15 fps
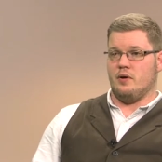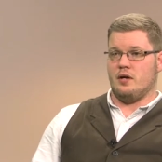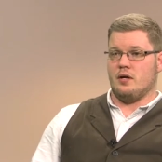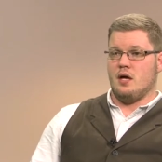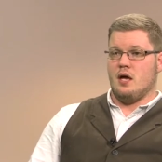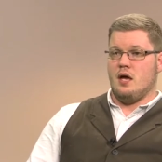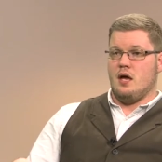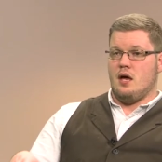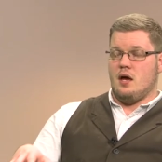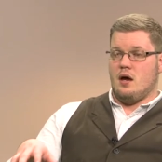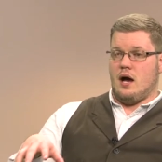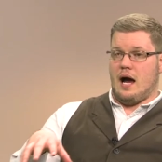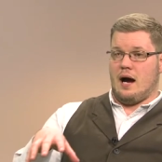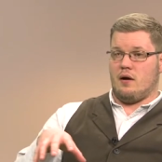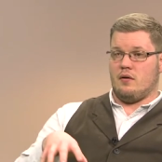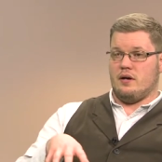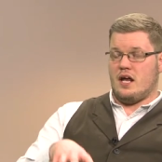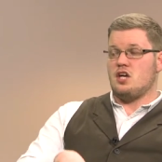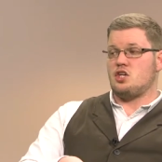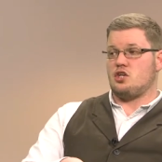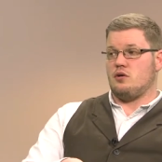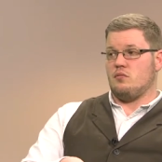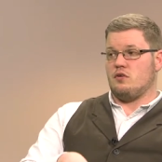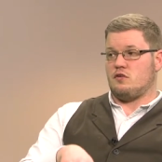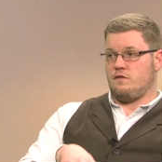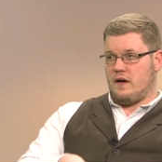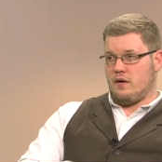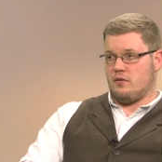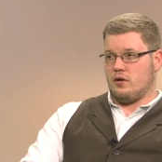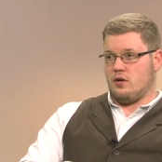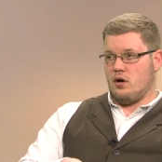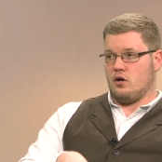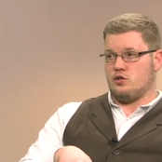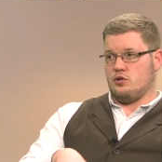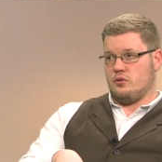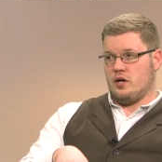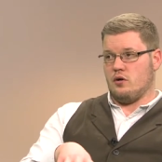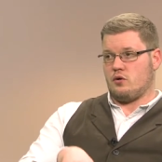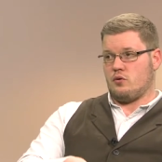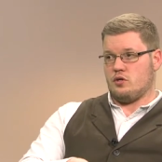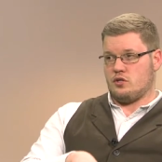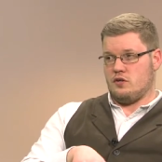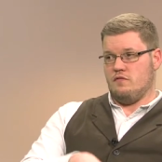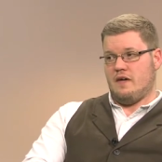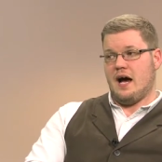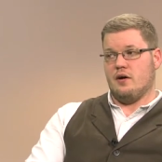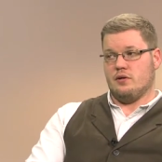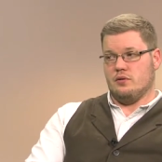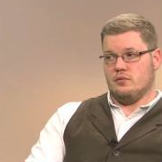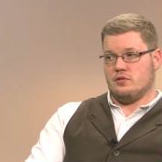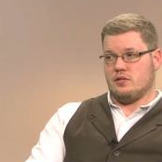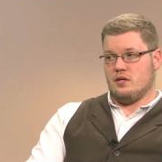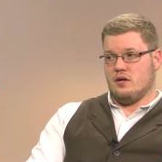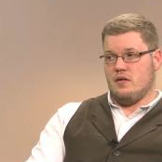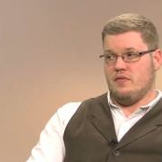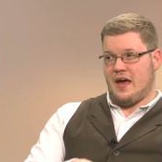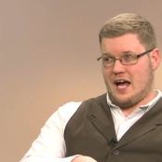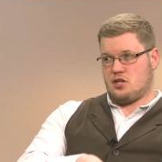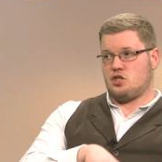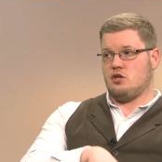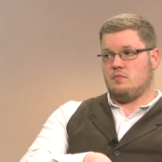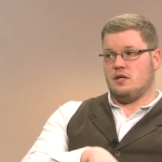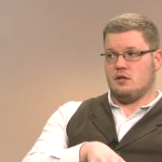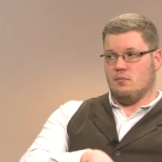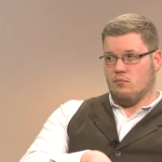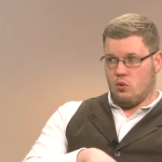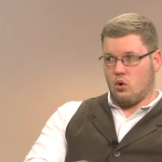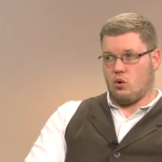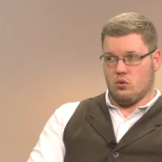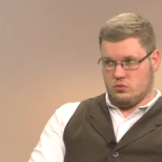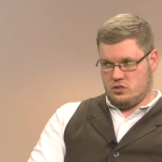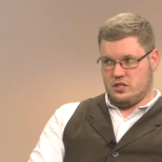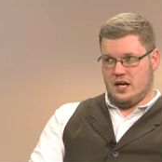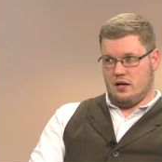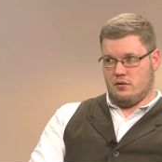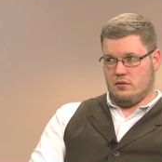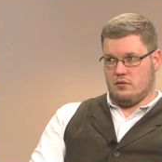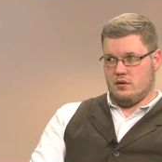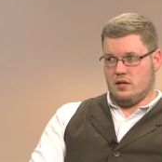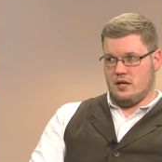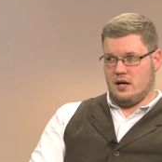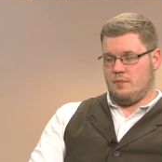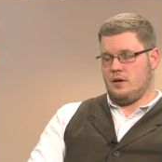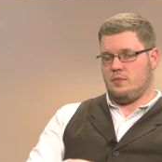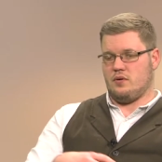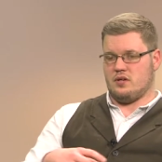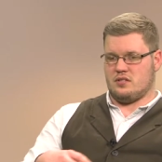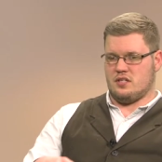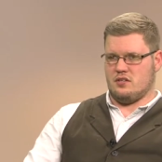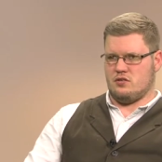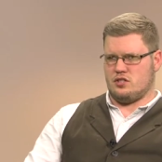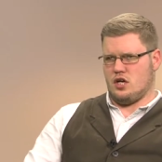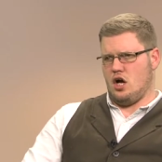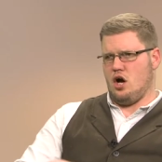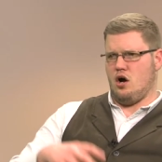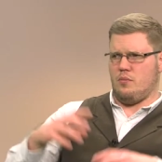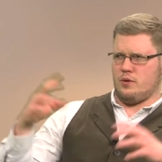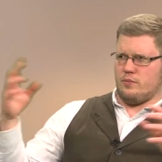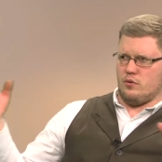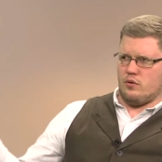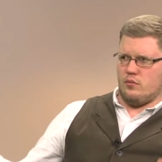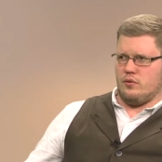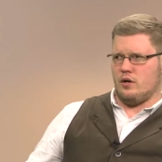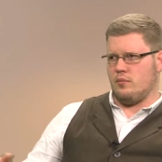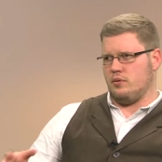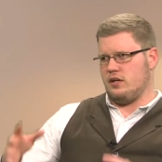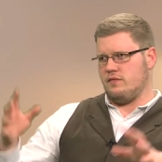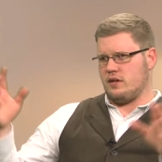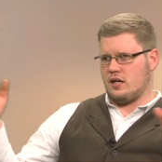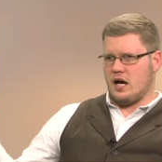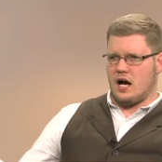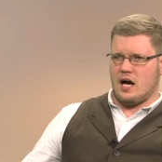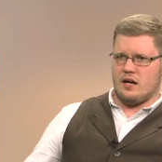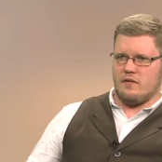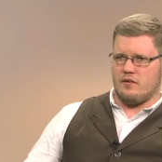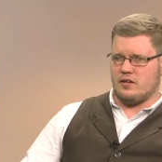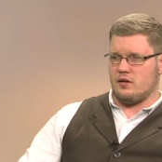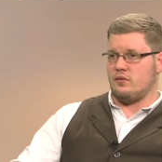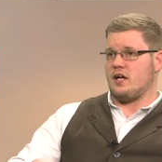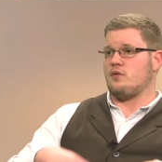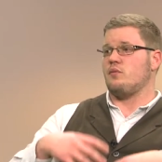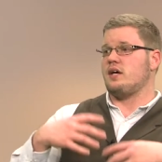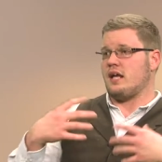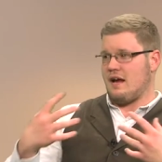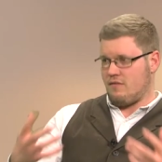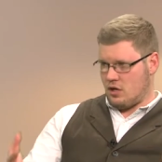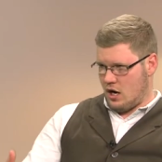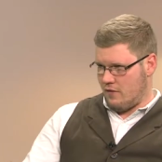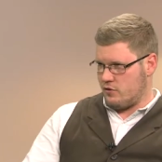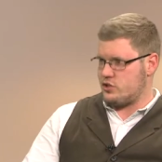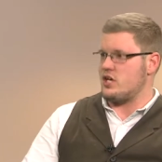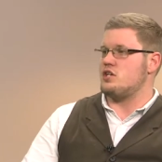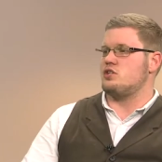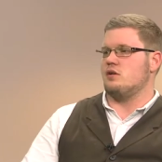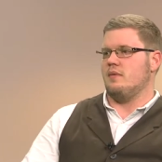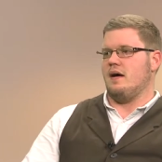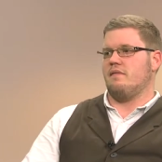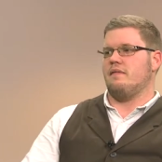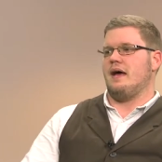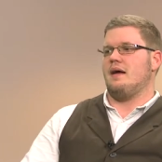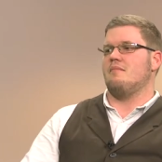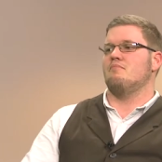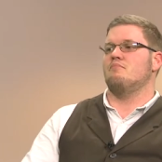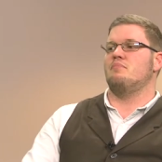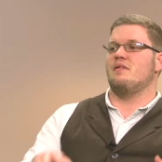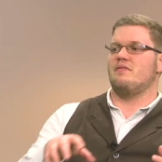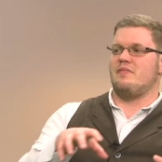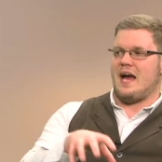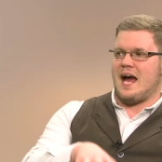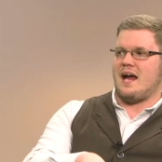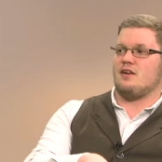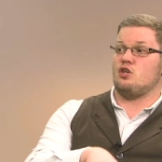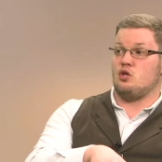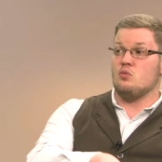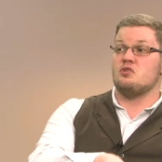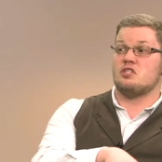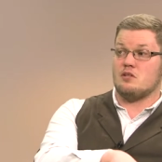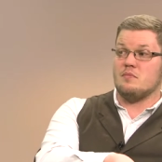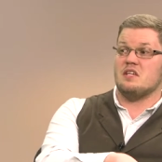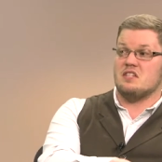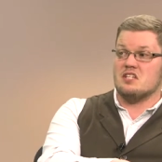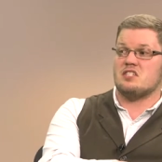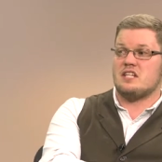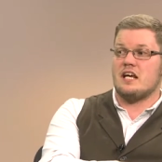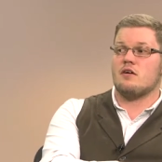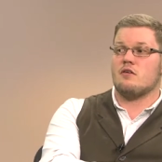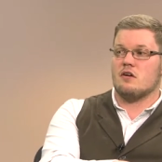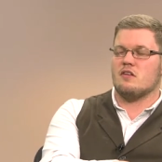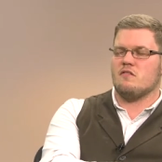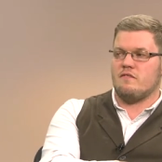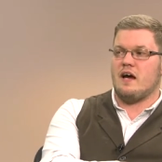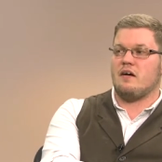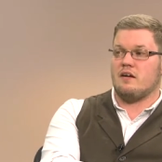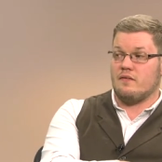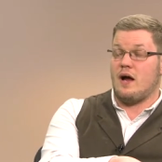But our nation was founded on Judeo-Christian values. That should be the moral standard. Now, people can sit there and say, oh, people don't, we don't believe in God, everything. Well, that, we can have a conversation about that. But that used to be the standard of the founding.